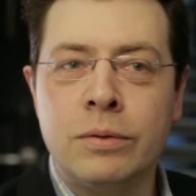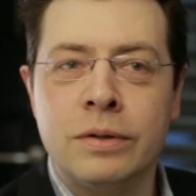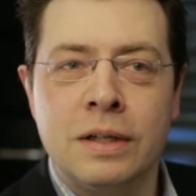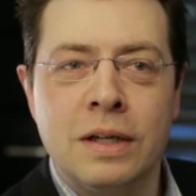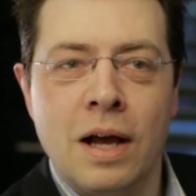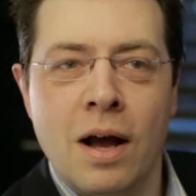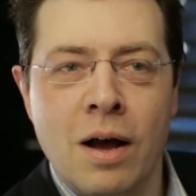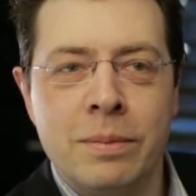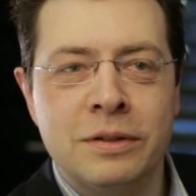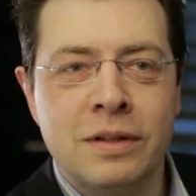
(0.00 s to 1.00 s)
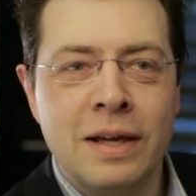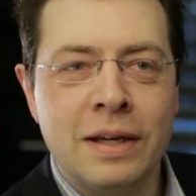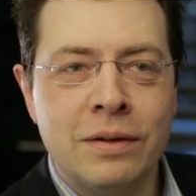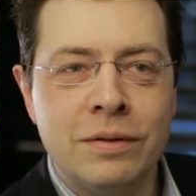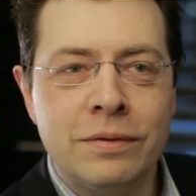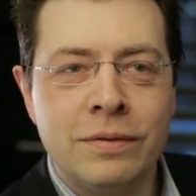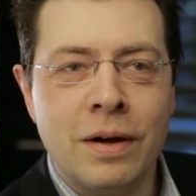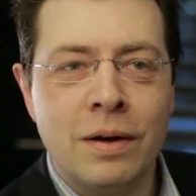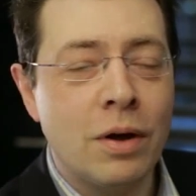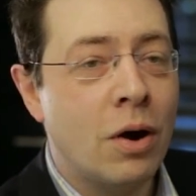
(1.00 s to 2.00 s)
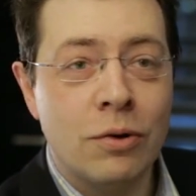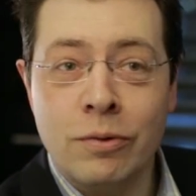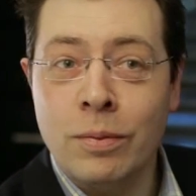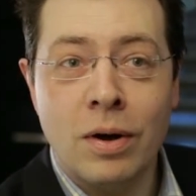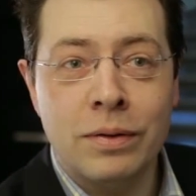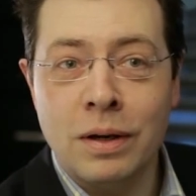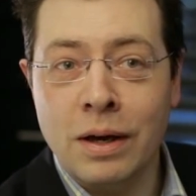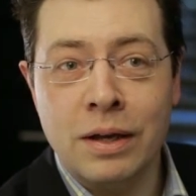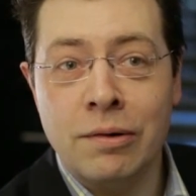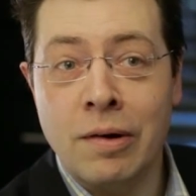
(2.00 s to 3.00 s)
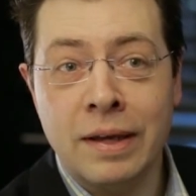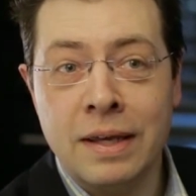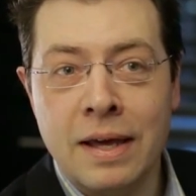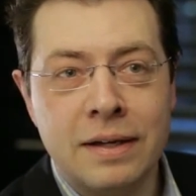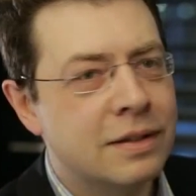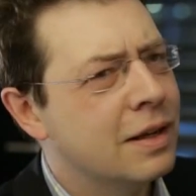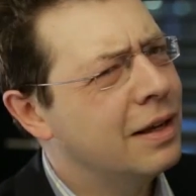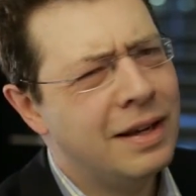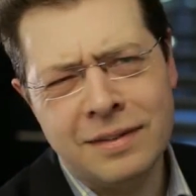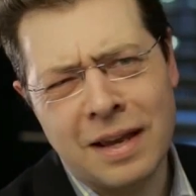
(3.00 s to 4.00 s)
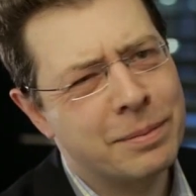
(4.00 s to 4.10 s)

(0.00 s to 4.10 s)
old um, saying of uh, the harder I work, the luckier I get, is